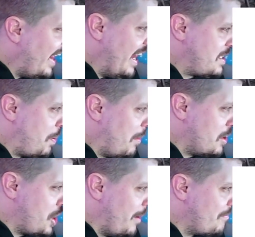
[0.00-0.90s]
that's pretty
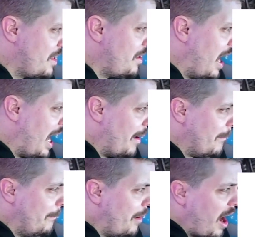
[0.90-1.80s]
much it.
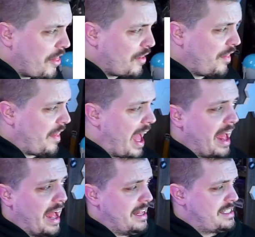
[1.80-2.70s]
Um, but other than that,
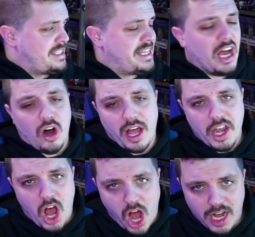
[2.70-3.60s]
still an
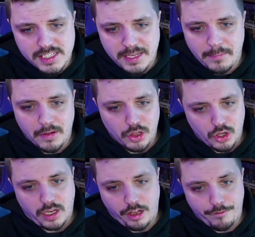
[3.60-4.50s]
awesome
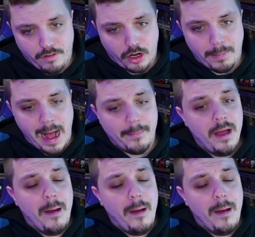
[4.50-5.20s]
looking Funko Pop.